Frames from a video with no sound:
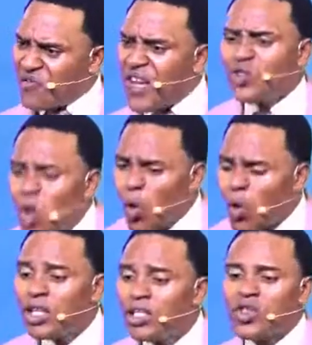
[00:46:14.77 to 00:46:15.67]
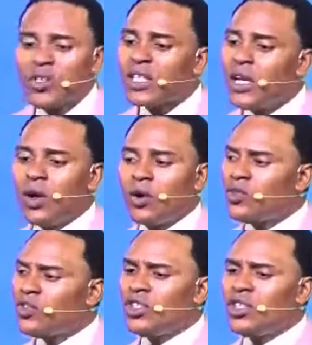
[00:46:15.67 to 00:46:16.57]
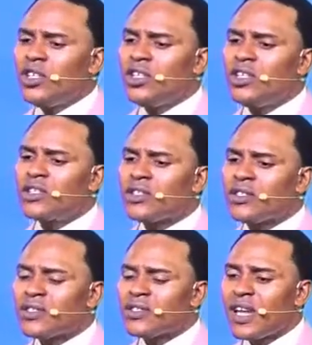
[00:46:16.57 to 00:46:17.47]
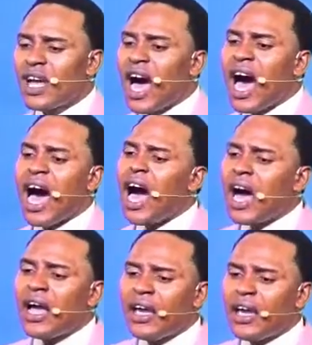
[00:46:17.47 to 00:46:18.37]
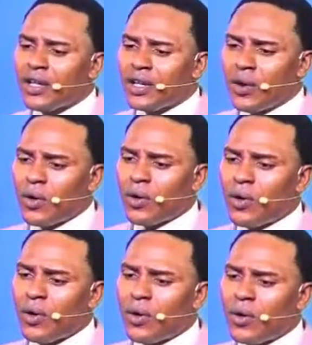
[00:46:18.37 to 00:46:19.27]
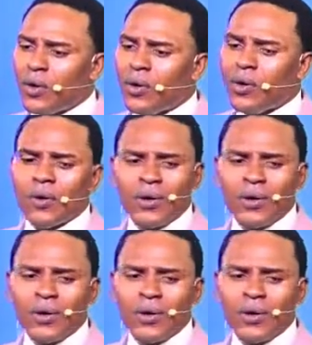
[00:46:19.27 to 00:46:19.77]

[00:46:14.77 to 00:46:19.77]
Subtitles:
No. Just say, Lord Jesus, I adore.